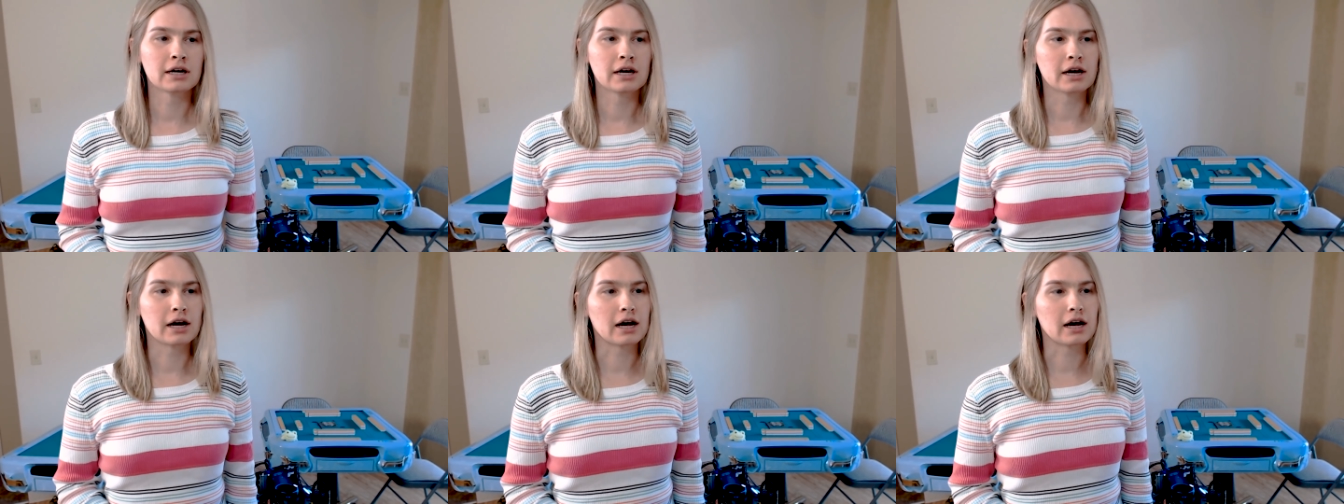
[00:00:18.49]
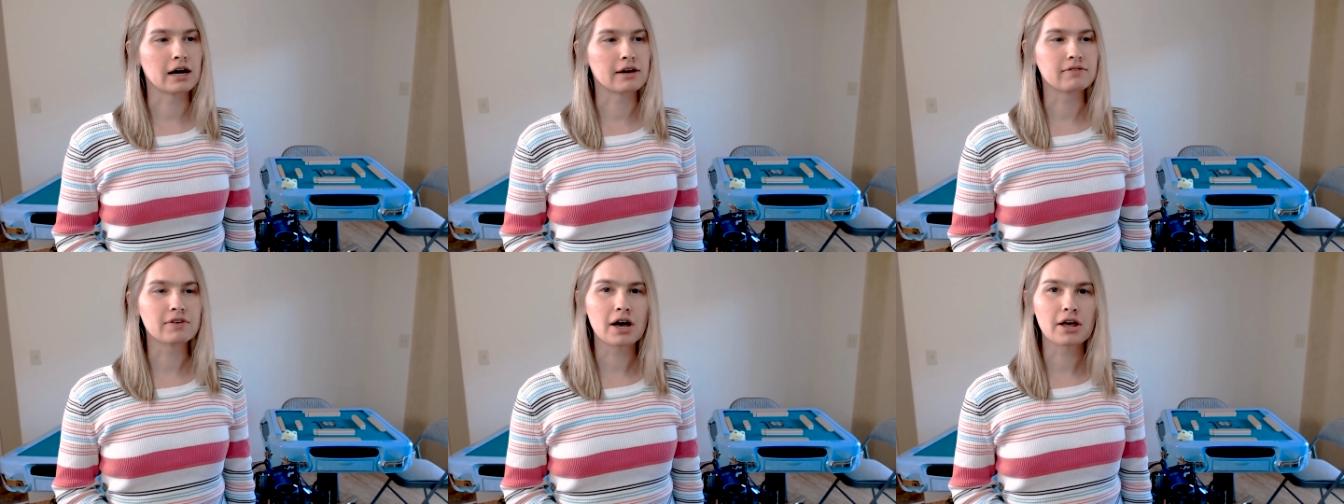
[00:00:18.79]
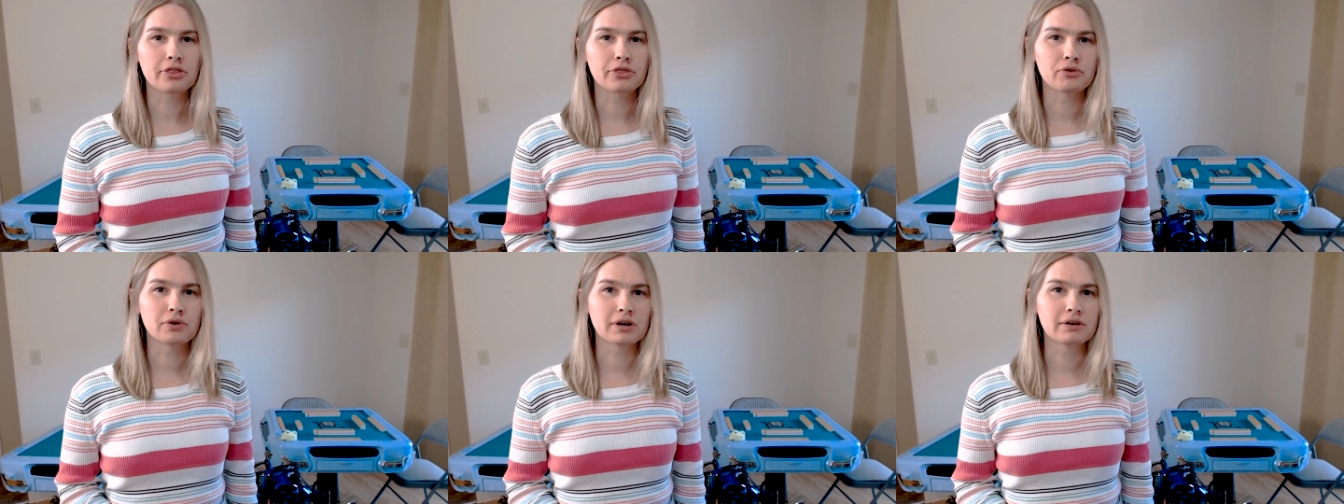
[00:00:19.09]
I've
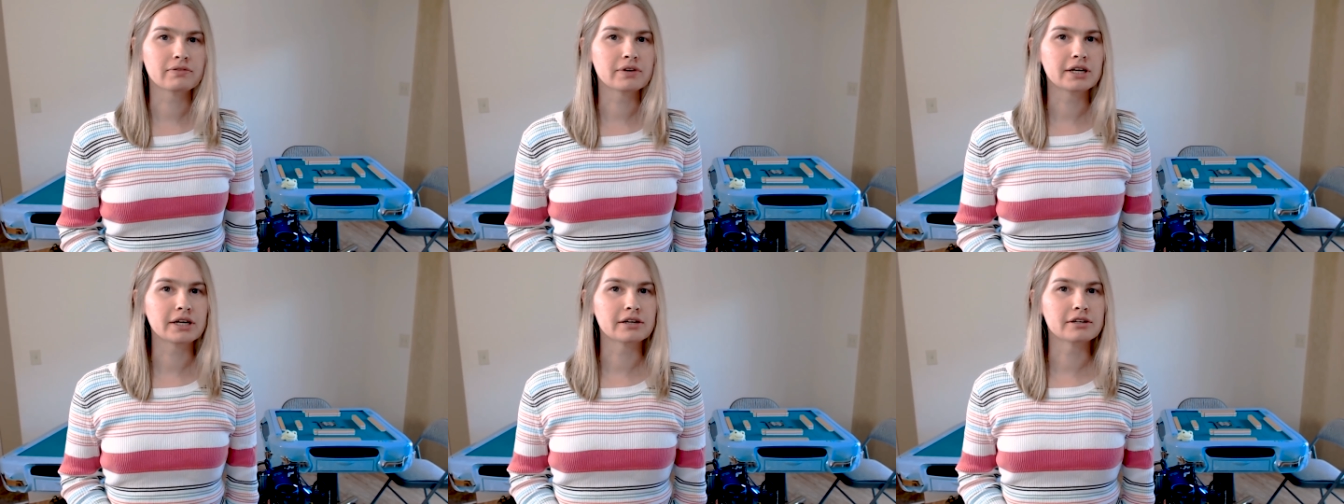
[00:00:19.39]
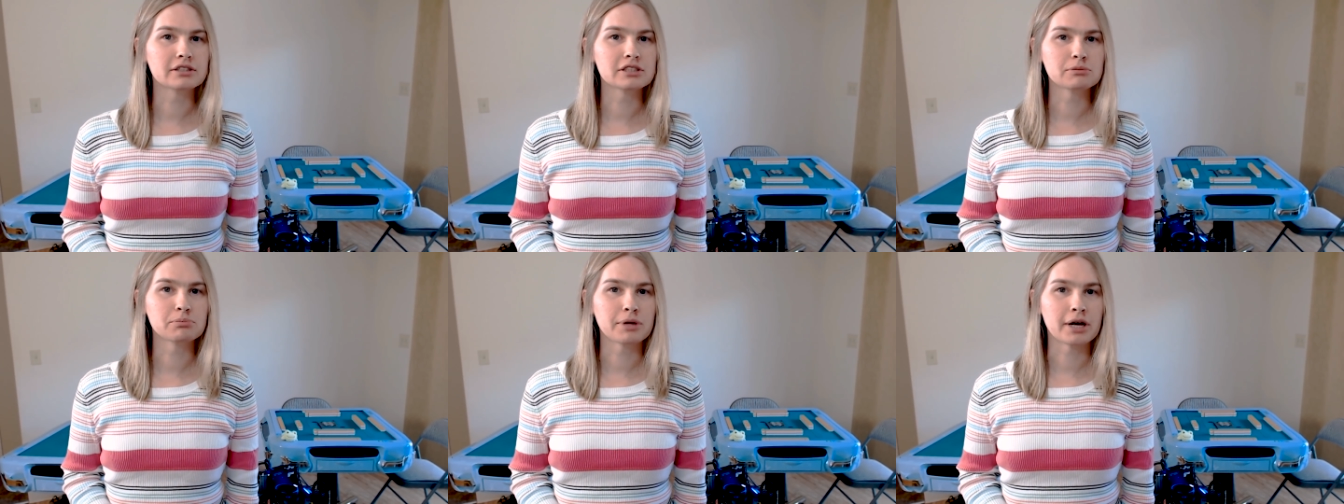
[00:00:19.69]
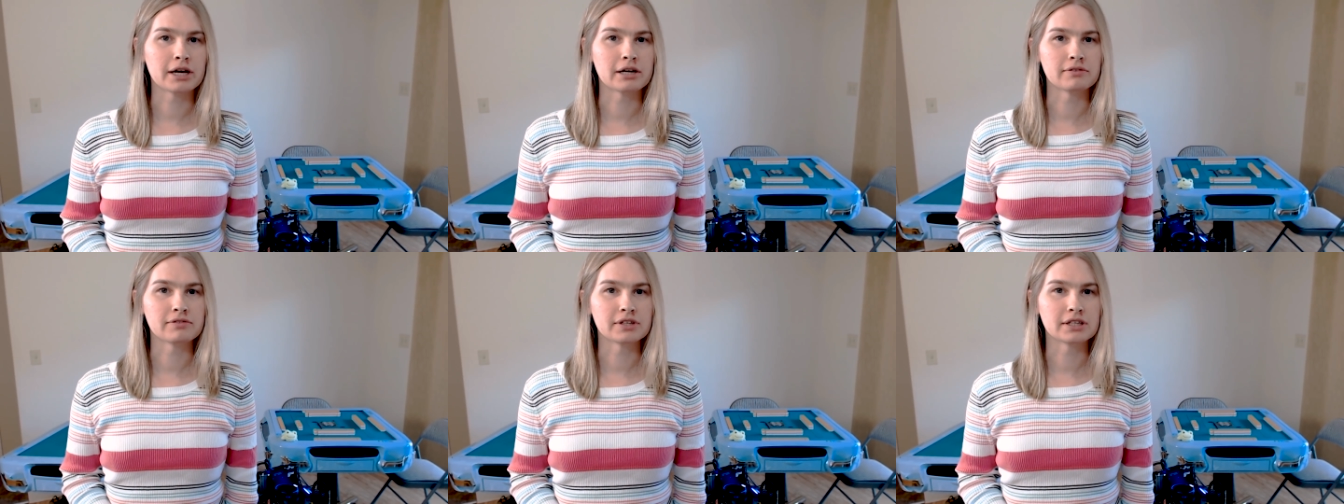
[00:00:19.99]
got three videos
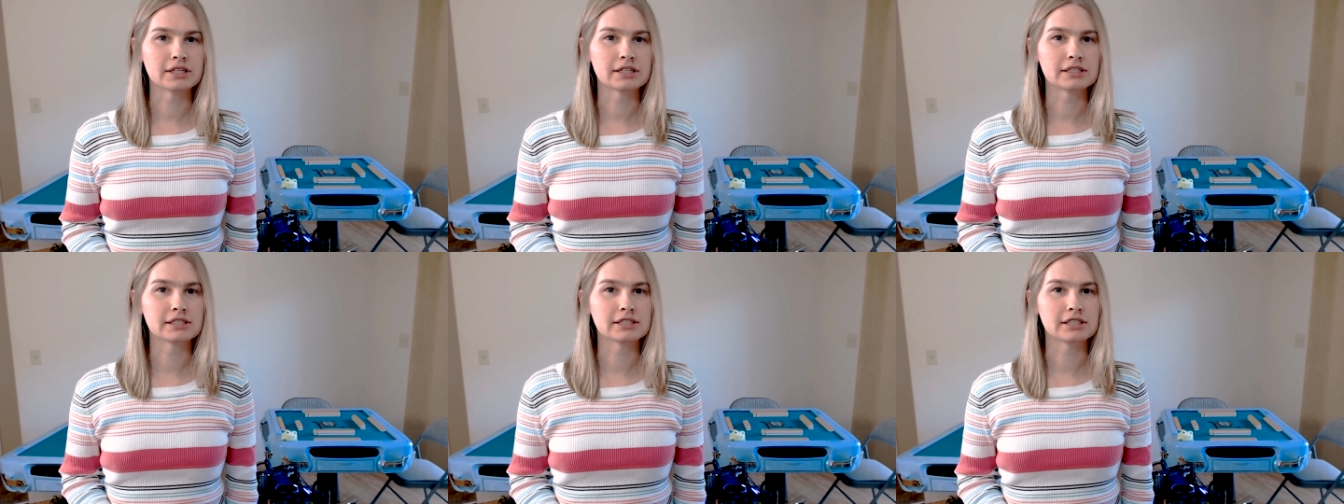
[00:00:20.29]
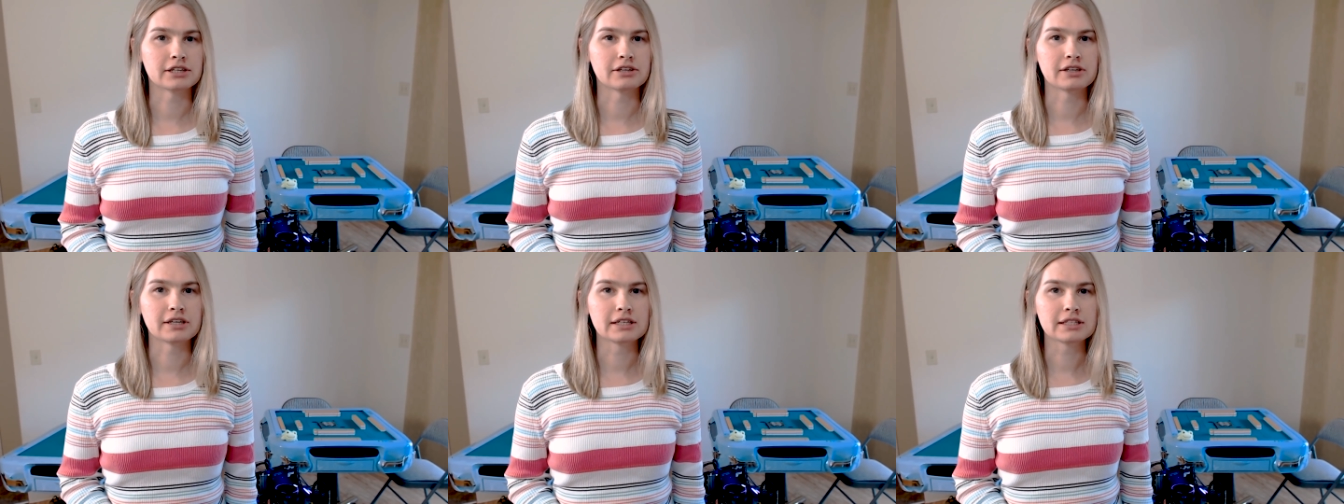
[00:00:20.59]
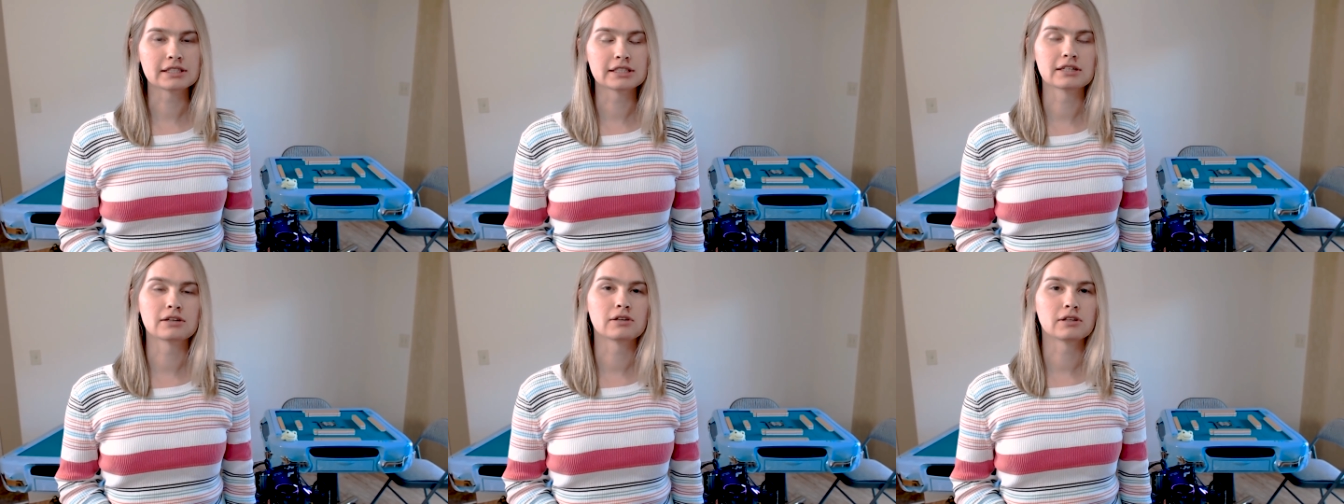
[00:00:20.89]
planned for this series.